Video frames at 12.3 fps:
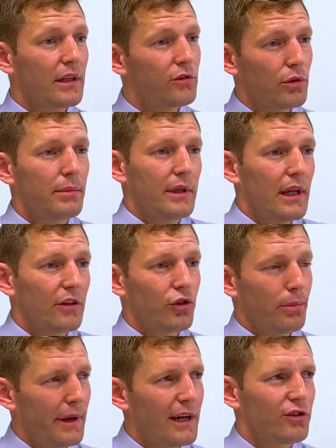finding
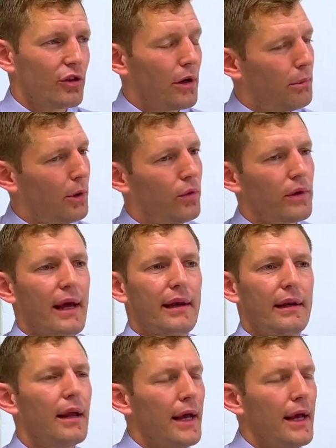something that you're passionate about.